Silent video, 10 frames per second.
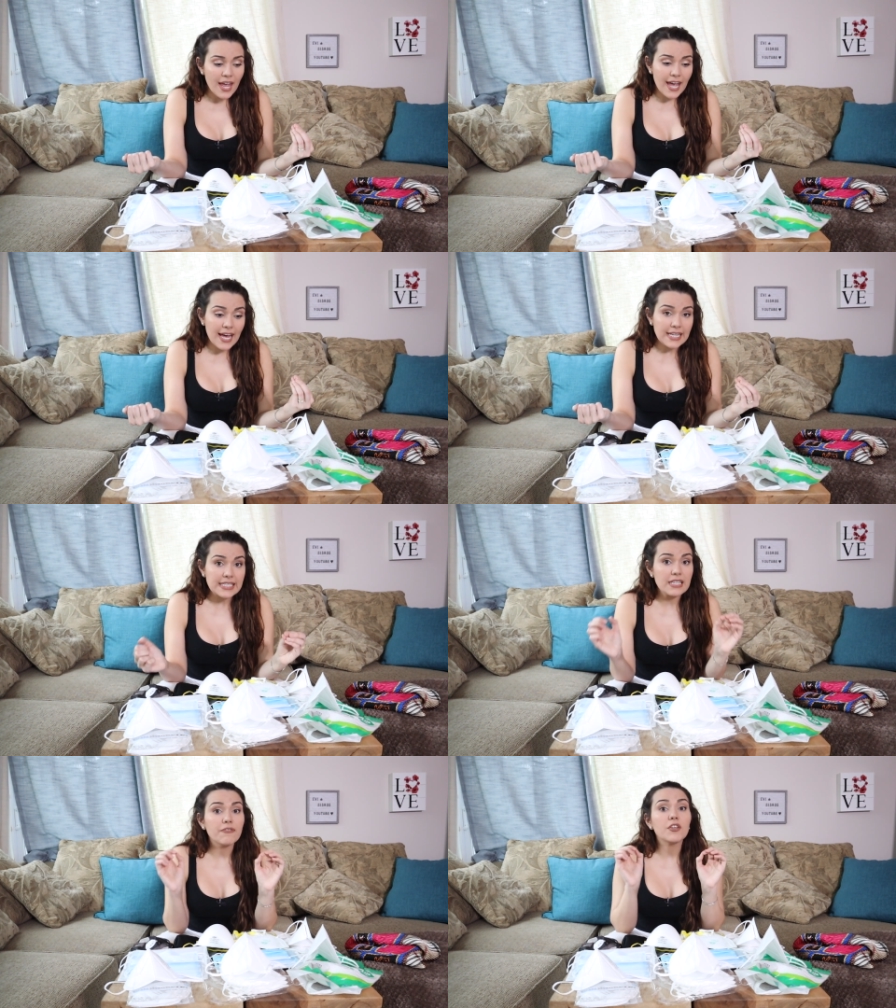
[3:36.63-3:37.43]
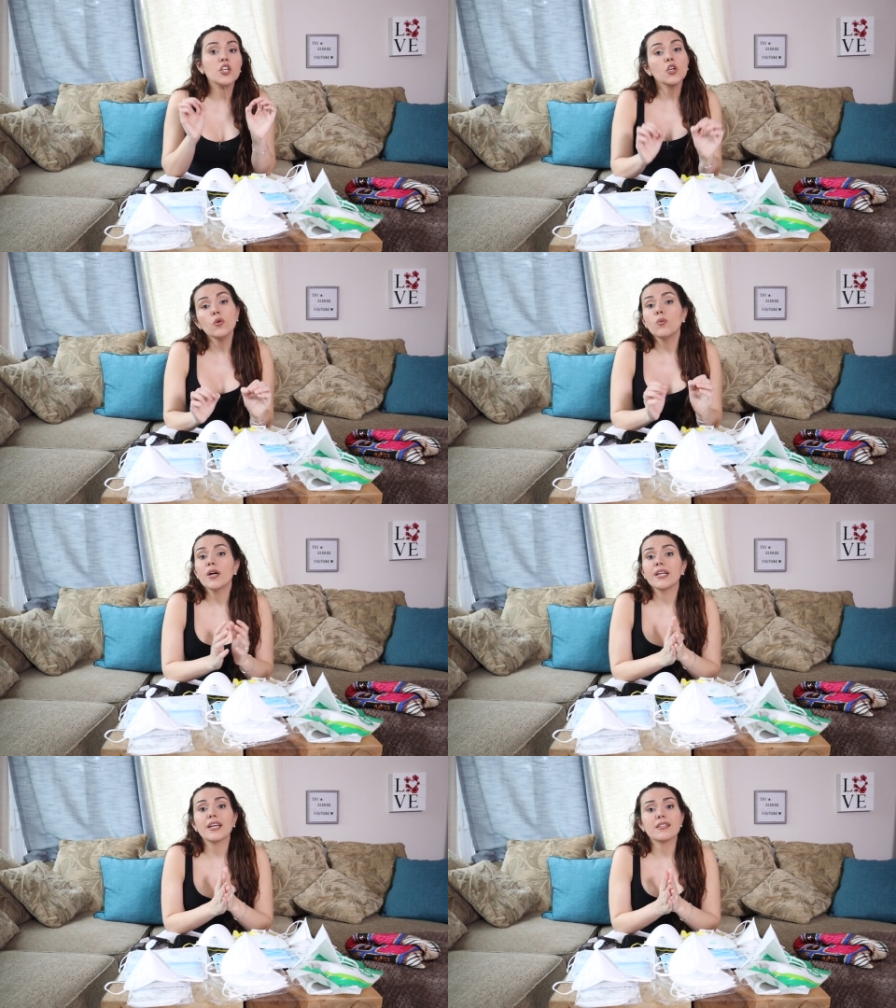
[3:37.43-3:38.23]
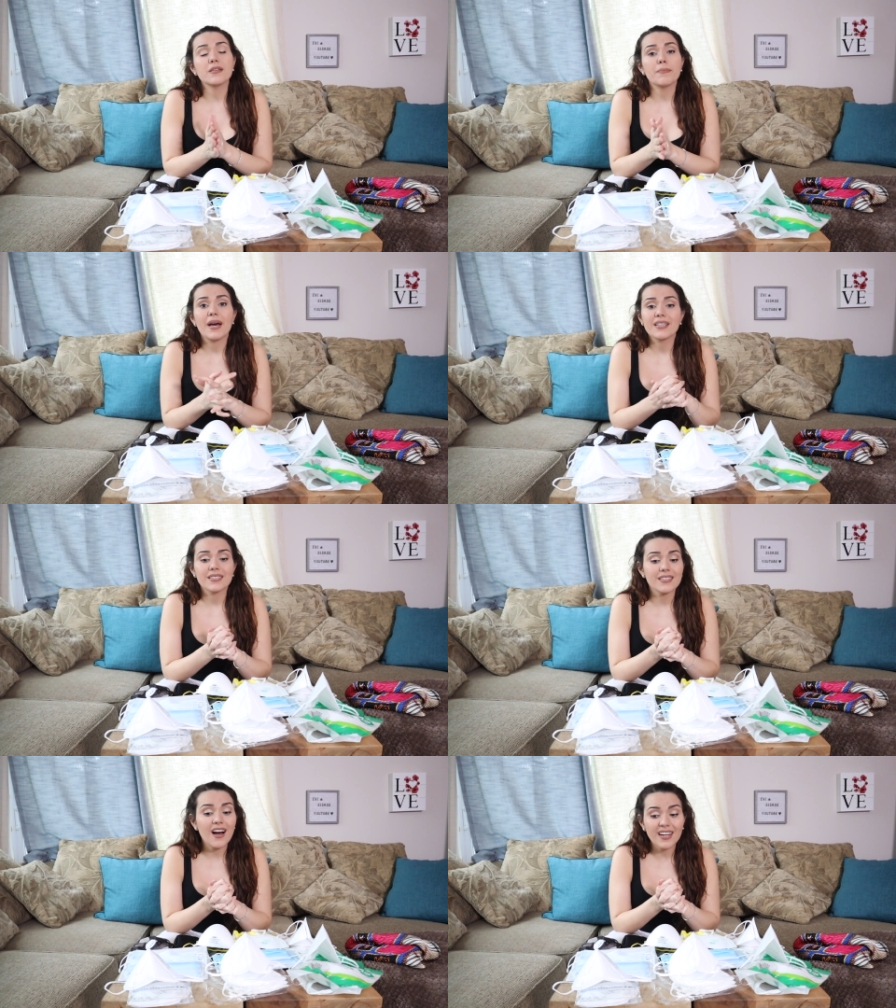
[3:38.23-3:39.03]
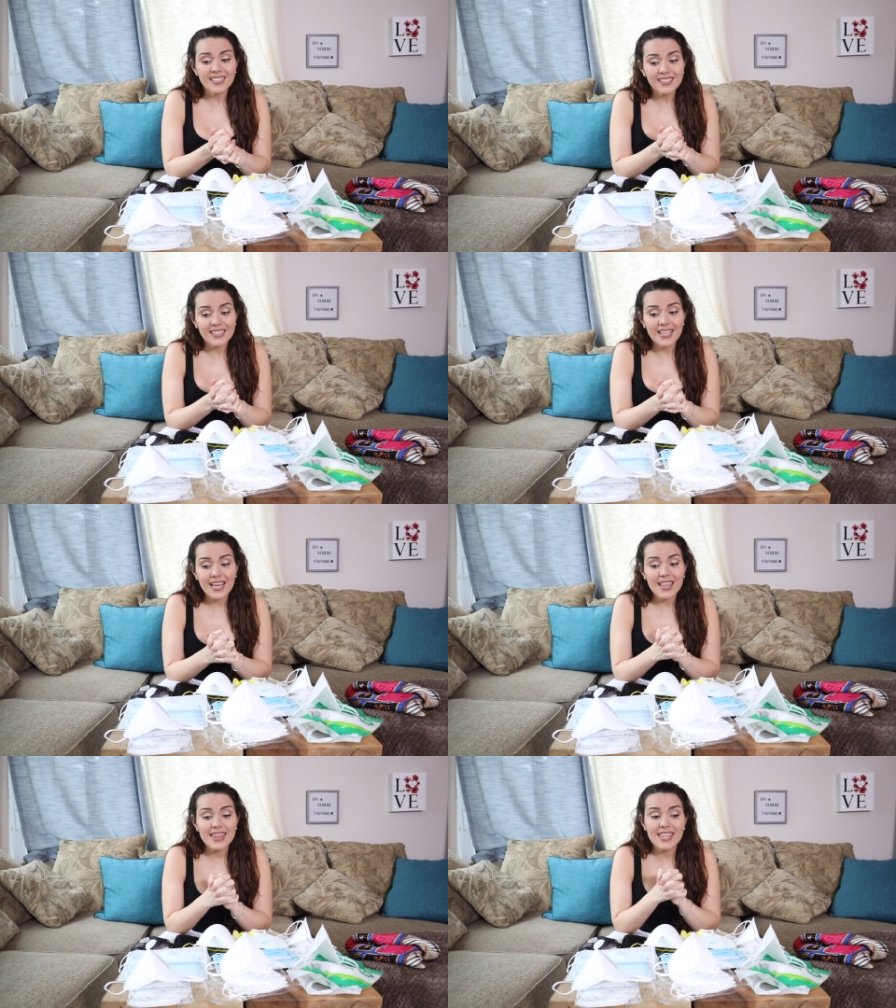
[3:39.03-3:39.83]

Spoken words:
And if you want to get some masks, honestly,